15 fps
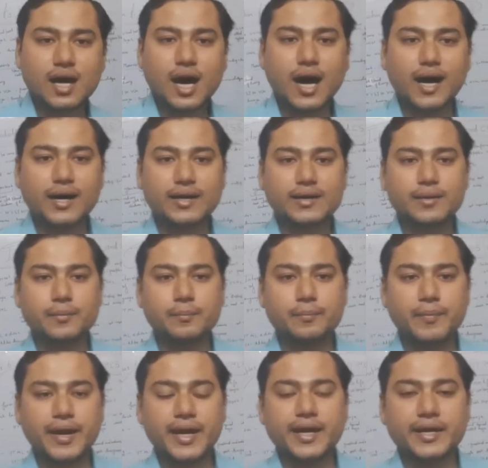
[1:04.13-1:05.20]
are
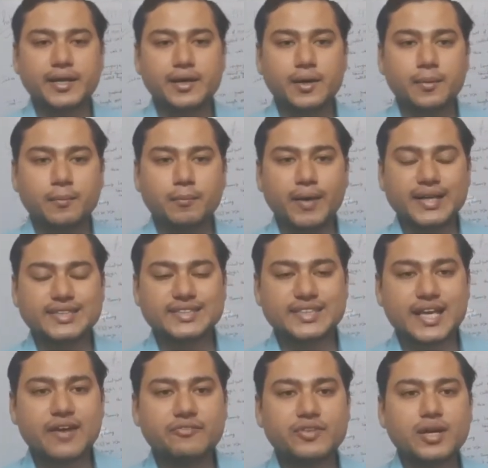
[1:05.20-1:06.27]
made by
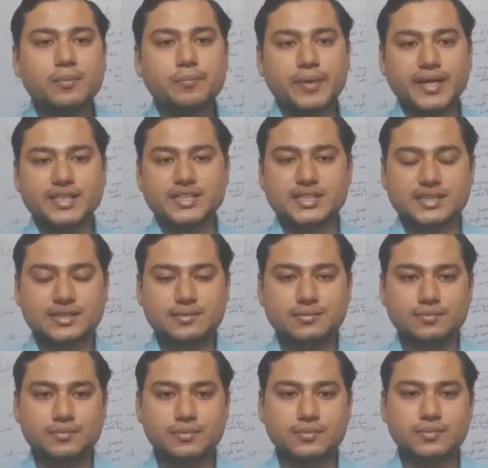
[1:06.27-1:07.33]
several pages.
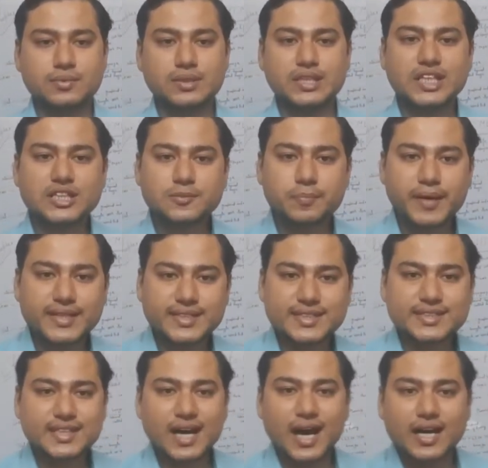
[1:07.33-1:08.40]
These
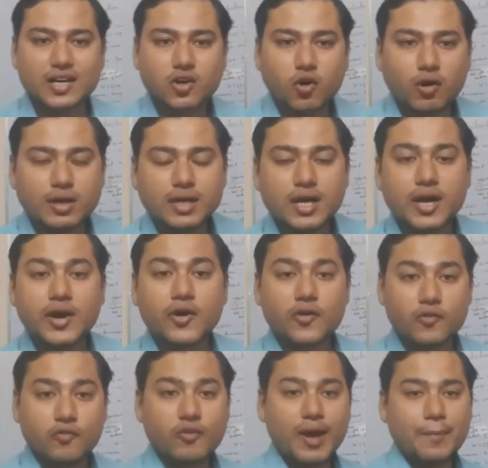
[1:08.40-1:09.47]
pages are called
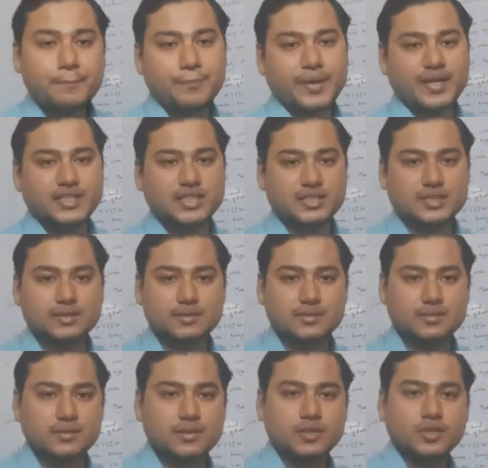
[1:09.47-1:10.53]
web pages.
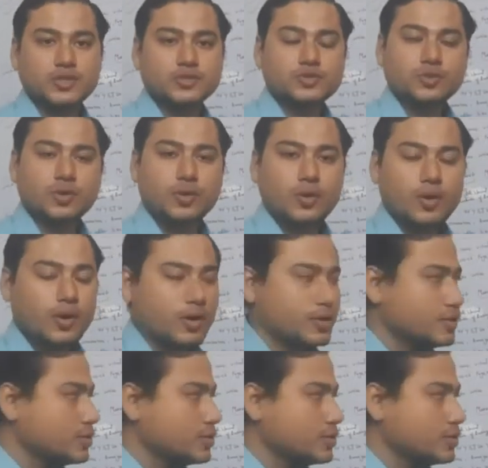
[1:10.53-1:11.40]
So